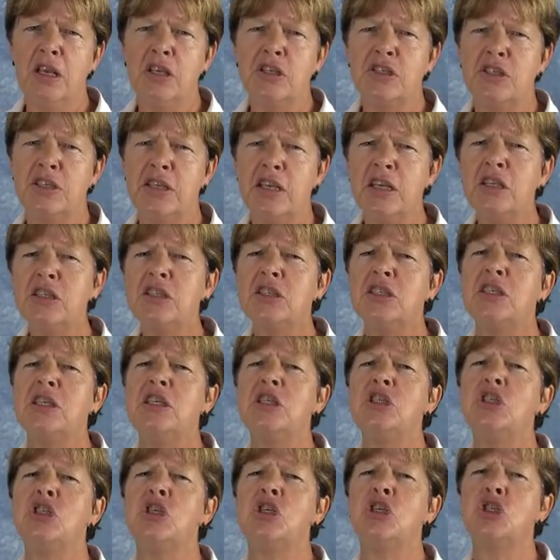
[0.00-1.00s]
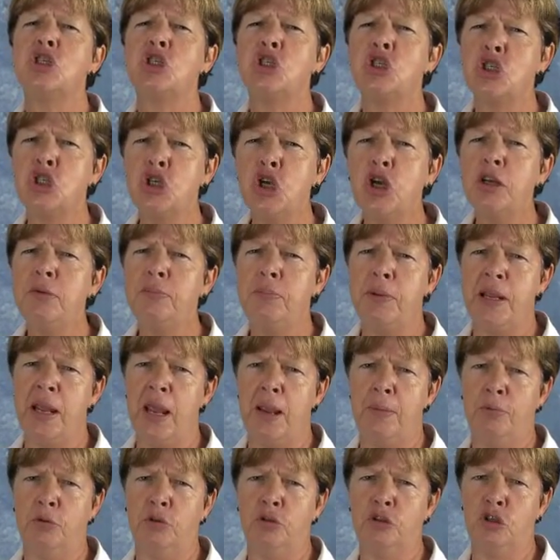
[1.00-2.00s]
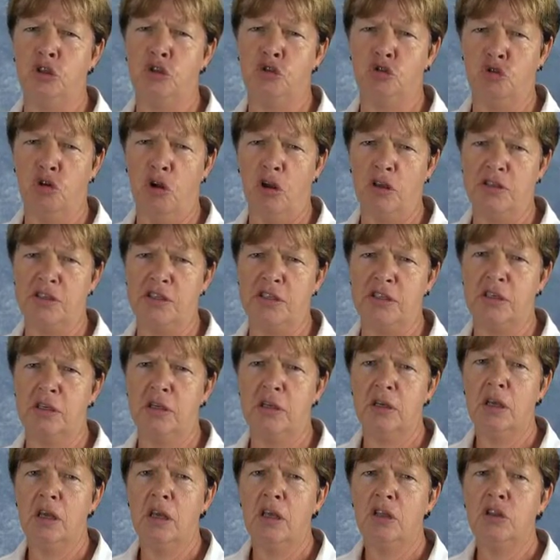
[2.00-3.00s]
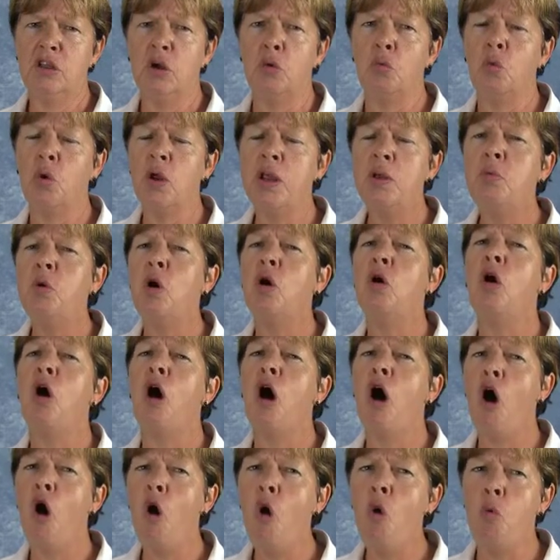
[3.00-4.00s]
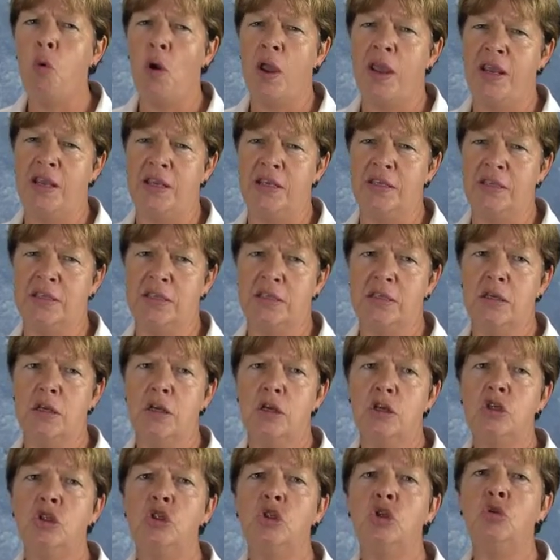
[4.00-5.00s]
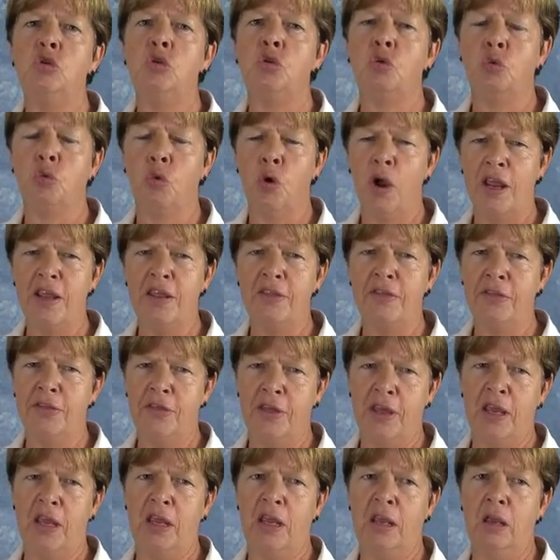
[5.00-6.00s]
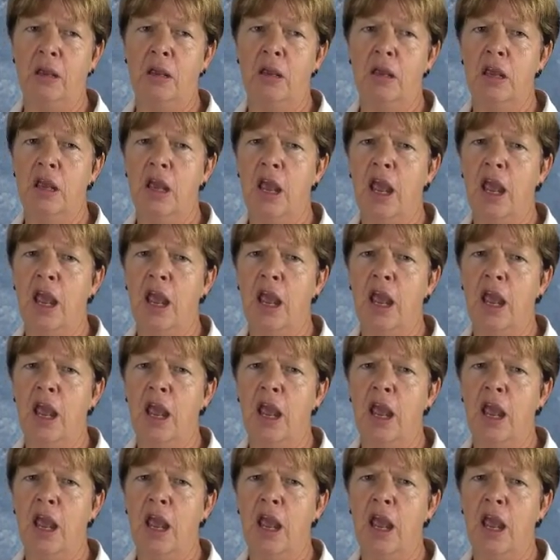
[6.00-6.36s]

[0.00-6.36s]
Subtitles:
Citizens should be able to trust that we will always do the right thing